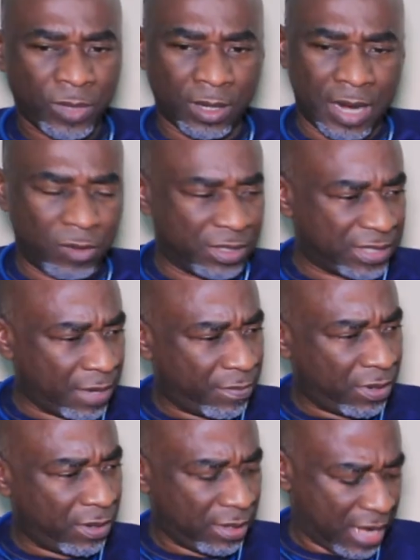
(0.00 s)
Now
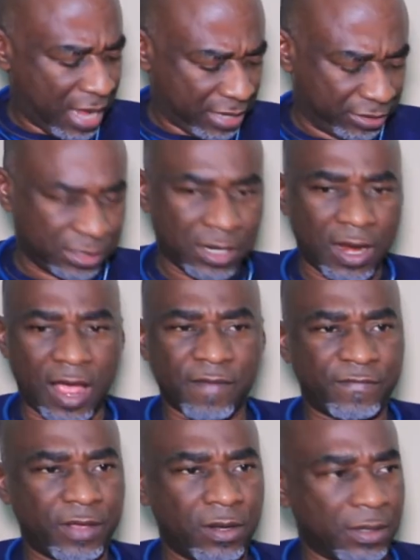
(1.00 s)
December last year I
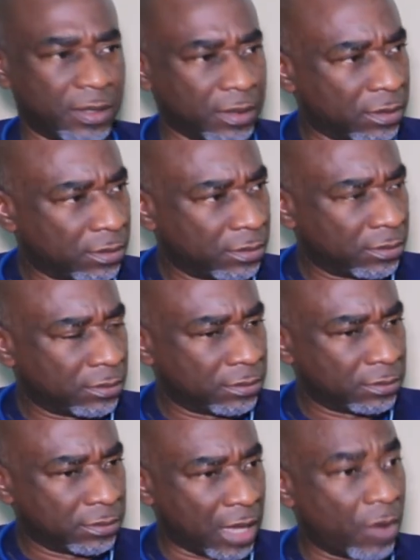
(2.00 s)
fell ill.
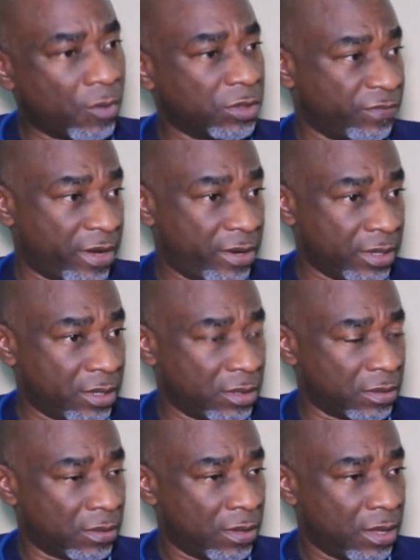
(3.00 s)
I was very ill.